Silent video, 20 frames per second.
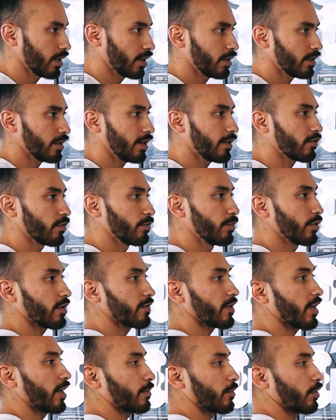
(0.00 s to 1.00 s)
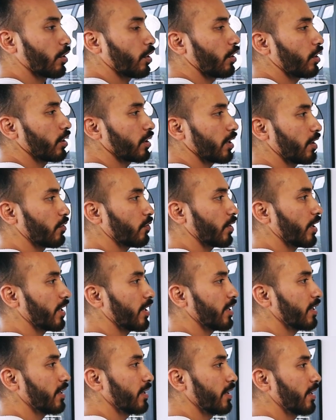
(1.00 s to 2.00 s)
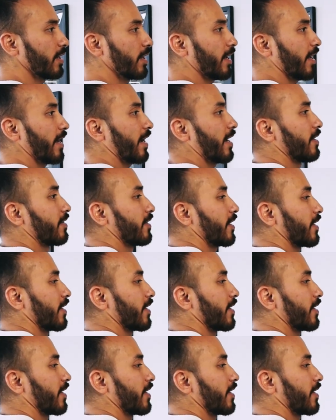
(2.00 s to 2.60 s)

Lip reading: These are books I'm currently reading, and